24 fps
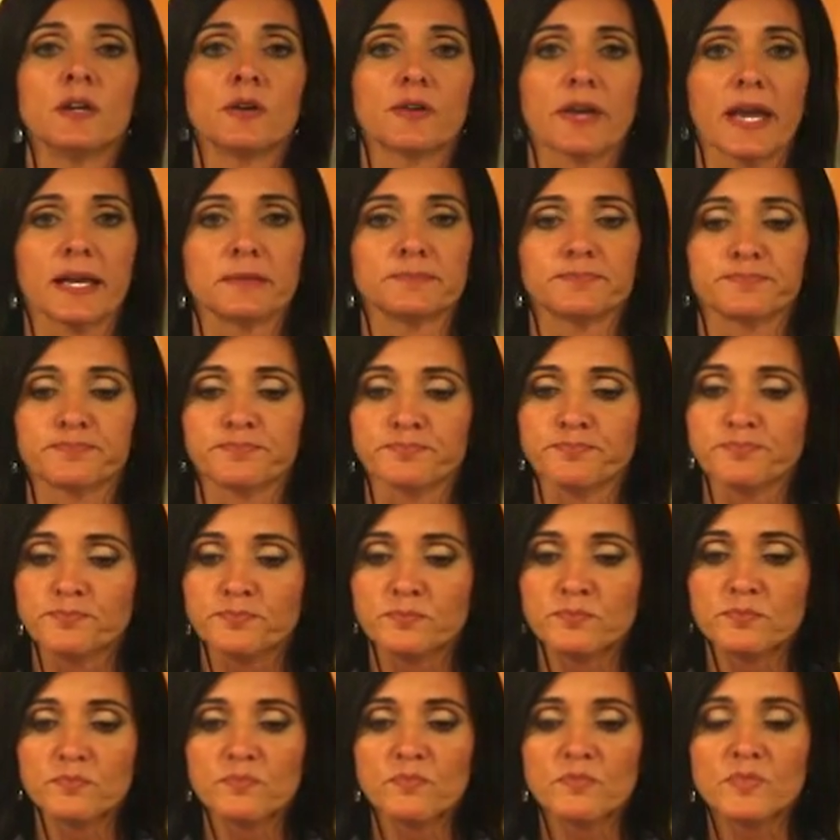Okay,
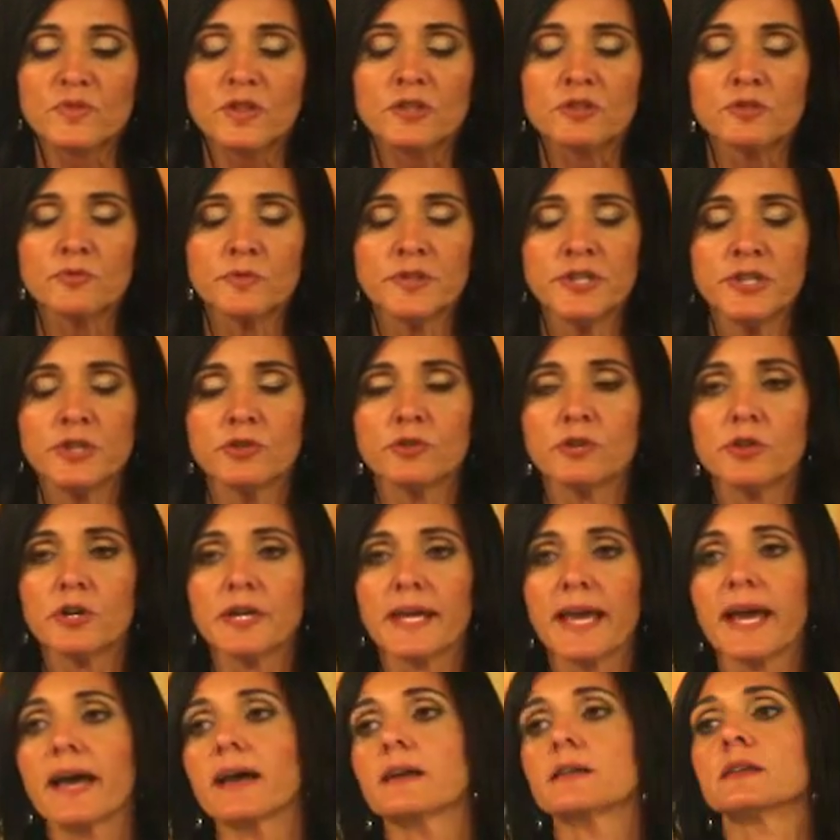so when you
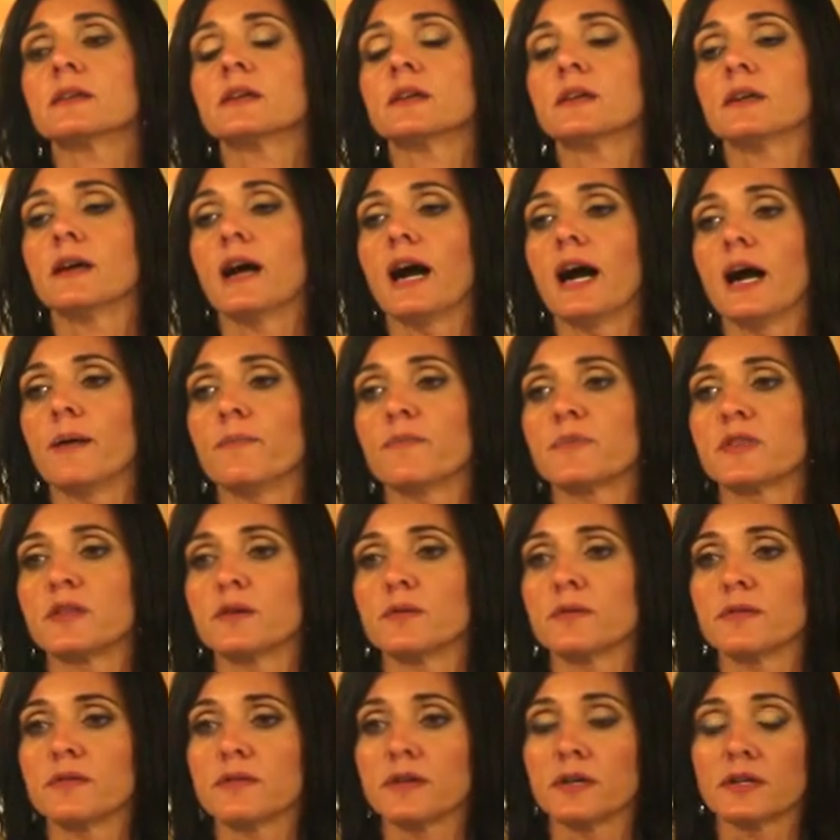look at
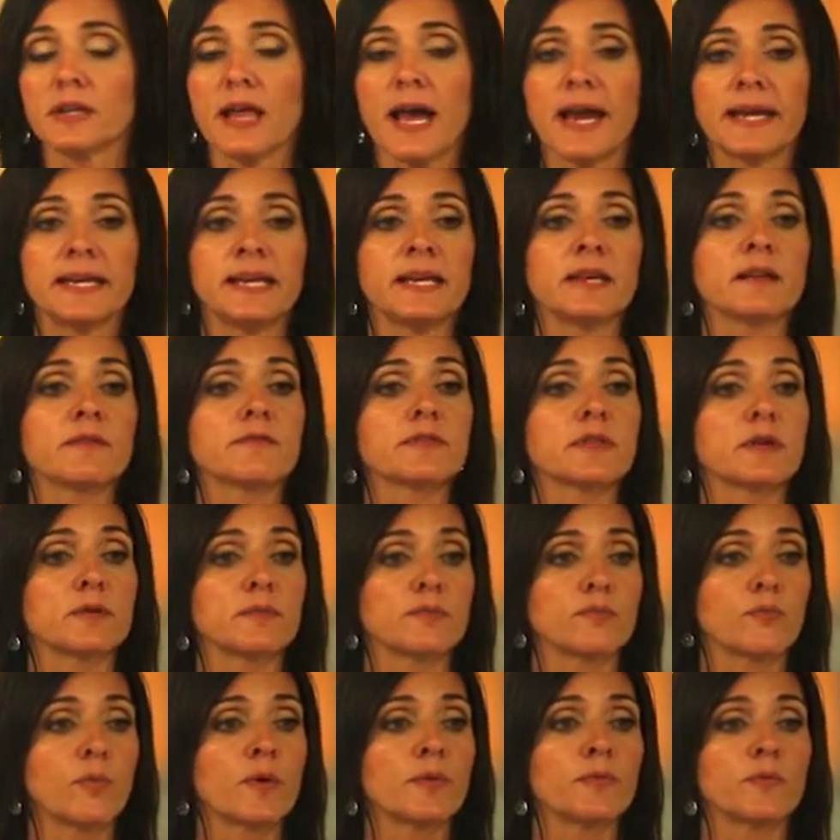the lining of
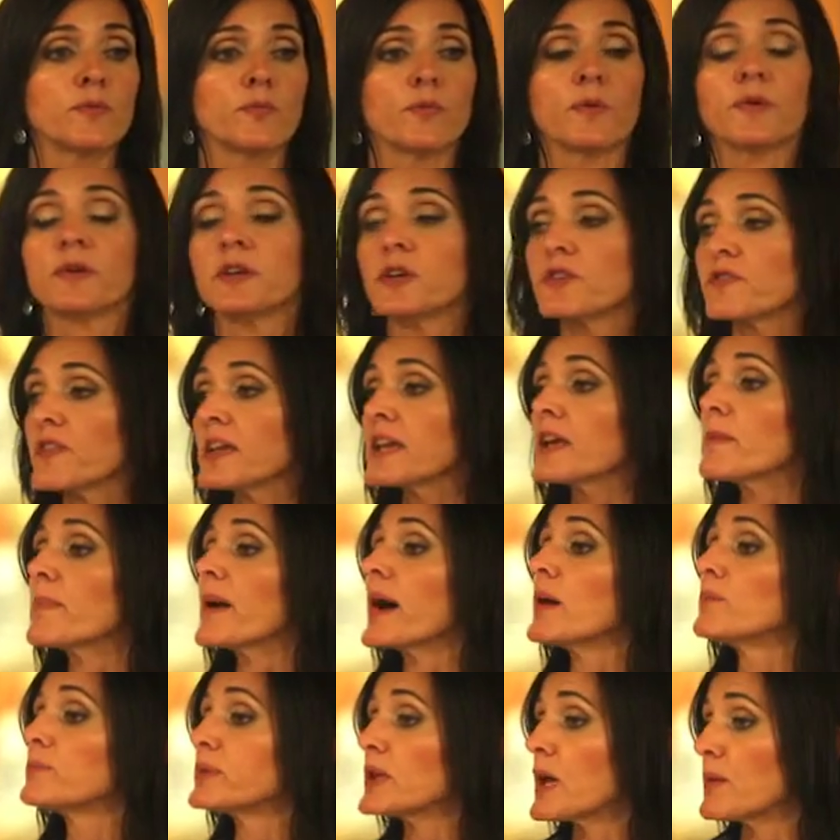the, when you think
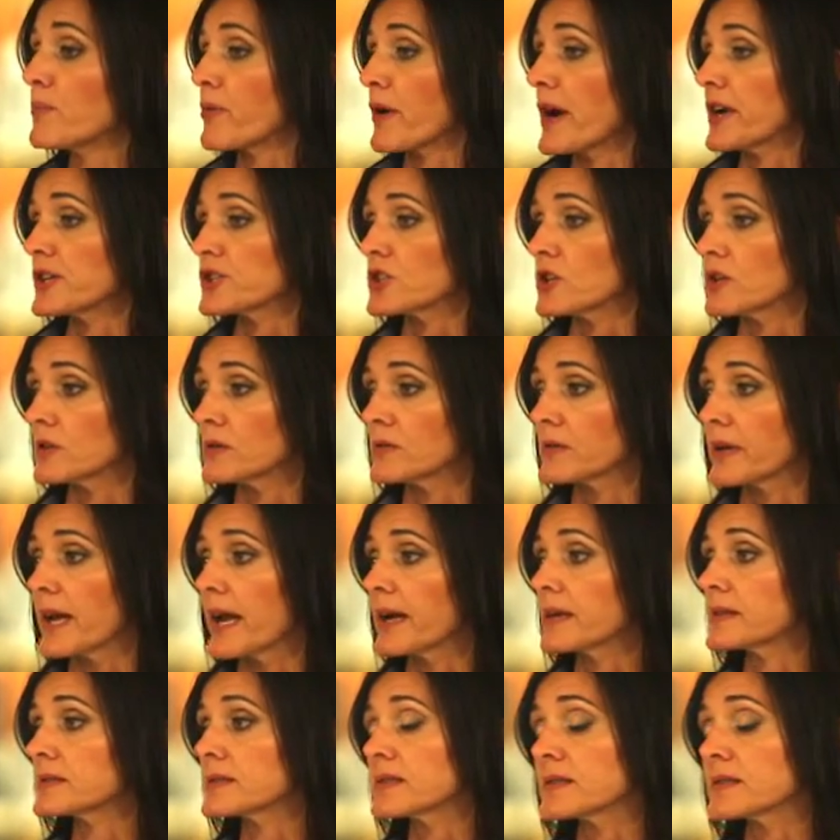about blood pressure,
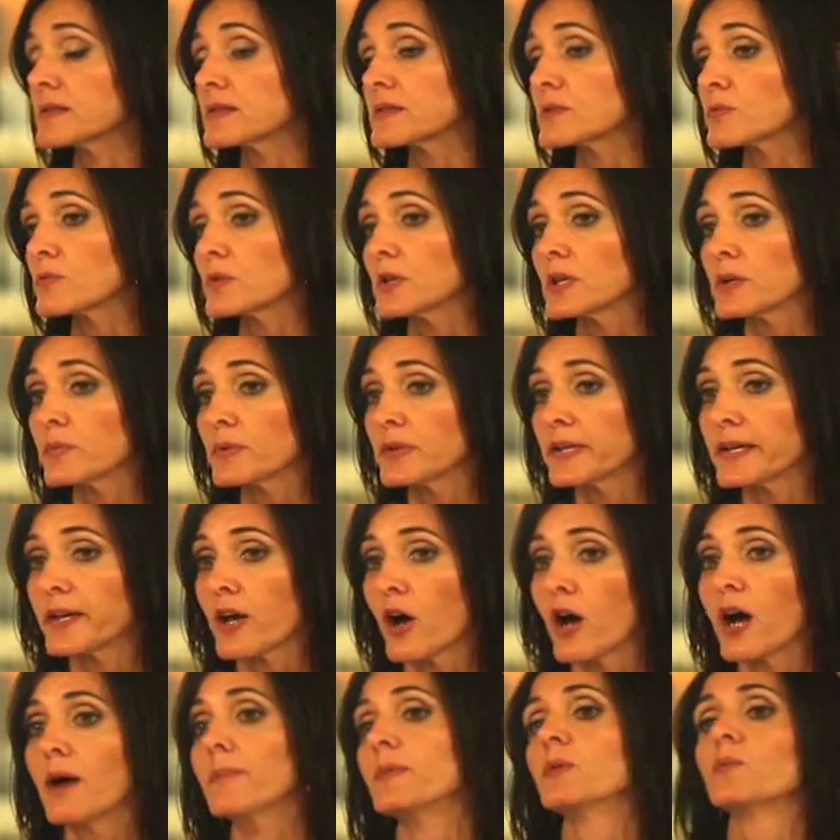okay, because this is a really, really
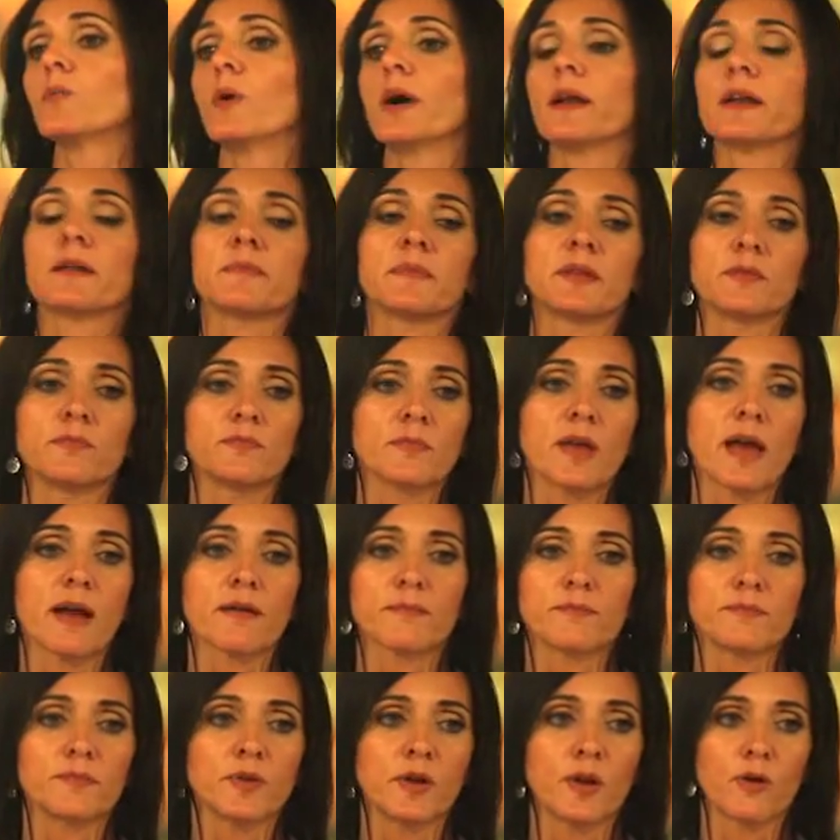common one. I
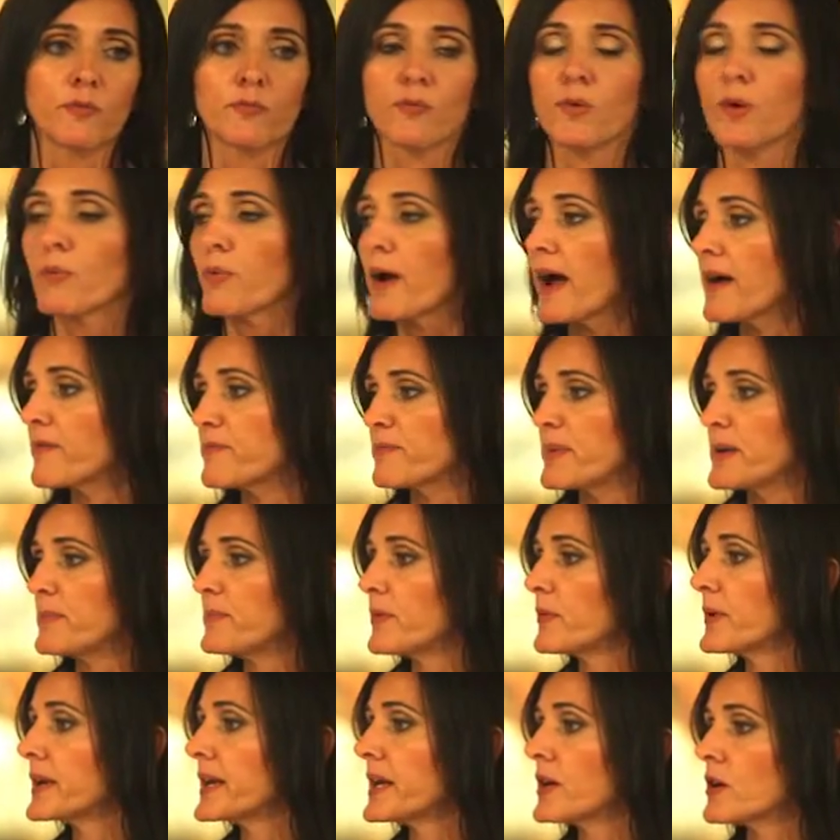mean, we'll have
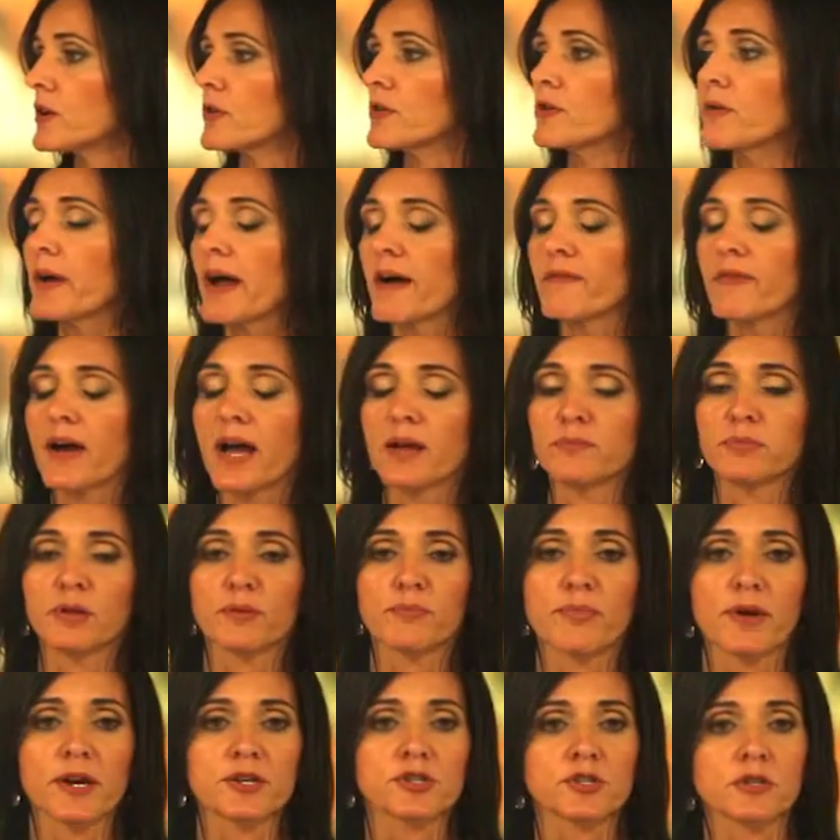people in here who have high
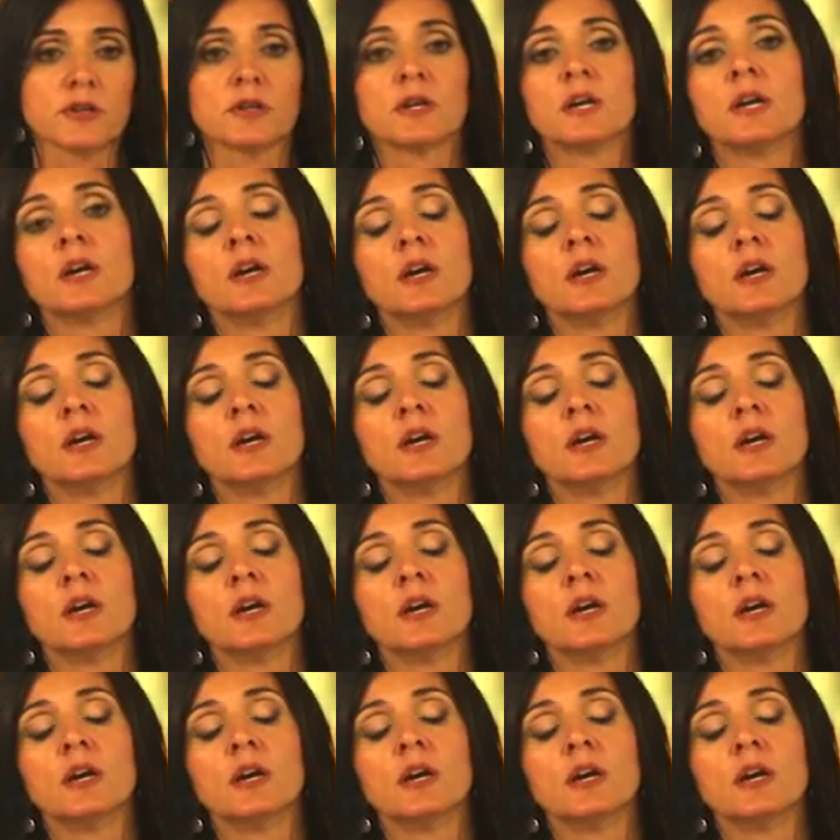blood pressure.